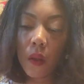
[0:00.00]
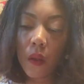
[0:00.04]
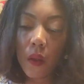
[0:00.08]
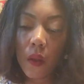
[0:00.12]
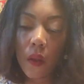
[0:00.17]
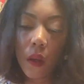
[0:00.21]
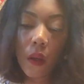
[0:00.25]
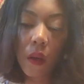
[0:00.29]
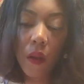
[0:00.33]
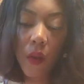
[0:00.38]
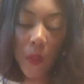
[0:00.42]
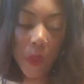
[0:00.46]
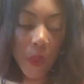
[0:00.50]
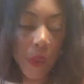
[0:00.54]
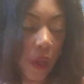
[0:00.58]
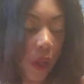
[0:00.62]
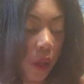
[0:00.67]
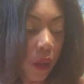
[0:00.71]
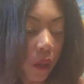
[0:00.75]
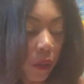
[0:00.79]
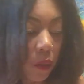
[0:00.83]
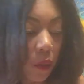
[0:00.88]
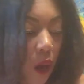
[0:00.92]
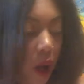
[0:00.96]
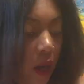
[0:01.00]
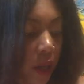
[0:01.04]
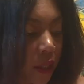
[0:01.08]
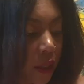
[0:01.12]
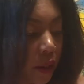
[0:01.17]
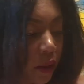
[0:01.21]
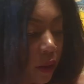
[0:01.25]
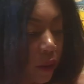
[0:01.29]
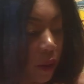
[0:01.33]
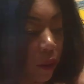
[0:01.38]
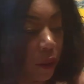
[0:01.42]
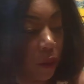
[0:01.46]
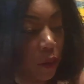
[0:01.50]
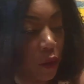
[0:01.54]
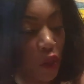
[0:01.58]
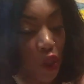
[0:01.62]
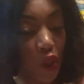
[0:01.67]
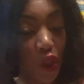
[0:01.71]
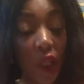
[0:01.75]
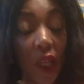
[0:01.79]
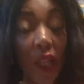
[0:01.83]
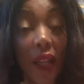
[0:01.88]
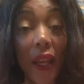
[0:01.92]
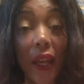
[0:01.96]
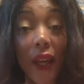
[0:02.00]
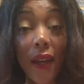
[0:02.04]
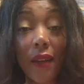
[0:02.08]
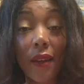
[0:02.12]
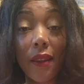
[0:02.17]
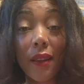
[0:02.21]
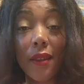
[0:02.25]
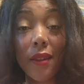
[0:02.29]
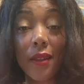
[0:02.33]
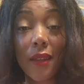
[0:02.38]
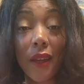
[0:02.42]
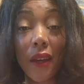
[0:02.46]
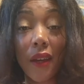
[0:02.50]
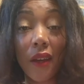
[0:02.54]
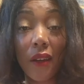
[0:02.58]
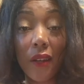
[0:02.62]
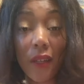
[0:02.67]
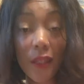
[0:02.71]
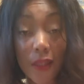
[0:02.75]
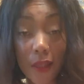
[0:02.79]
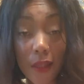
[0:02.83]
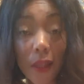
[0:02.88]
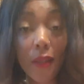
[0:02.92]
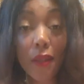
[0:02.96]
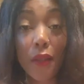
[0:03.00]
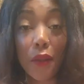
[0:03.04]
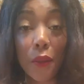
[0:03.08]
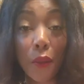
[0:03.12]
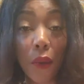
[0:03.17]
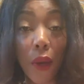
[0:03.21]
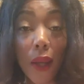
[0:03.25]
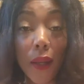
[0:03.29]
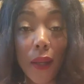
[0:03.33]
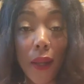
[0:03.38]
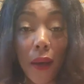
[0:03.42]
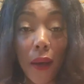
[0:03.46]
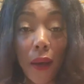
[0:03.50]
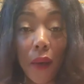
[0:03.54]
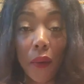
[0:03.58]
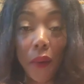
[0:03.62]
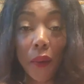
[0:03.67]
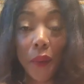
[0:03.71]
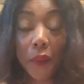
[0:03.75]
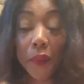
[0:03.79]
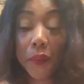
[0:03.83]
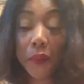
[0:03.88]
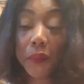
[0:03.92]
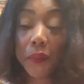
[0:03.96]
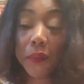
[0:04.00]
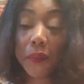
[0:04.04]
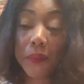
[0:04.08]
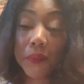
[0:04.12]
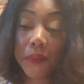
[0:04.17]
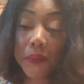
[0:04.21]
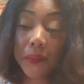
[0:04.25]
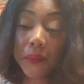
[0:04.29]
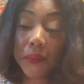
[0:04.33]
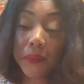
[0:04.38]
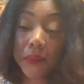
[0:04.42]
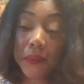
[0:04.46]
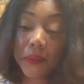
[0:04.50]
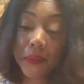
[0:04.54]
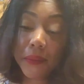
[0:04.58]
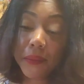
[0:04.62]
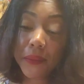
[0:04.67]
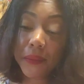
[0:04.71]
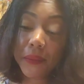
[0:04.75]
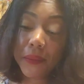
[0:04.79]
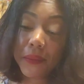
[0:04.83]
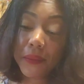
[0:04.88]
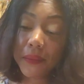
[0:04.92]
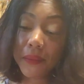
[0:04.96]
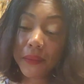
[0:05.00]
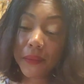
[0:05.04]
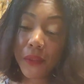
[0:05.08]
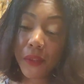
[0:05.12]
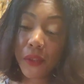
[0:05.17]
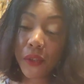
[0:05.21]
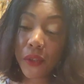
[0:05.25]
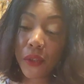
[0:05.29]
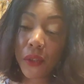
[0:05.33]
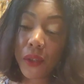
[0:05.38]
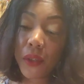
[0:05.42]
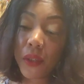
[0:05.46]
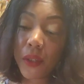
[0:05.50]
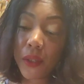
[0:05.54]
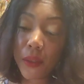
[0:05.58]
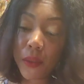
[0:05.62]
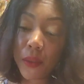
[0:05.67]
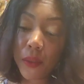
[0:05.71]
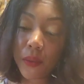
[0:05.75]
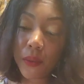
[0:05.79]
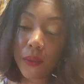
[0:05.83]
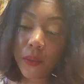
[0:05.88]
I hope y'all are rocking the shit out of this Aries season right now. I sure do.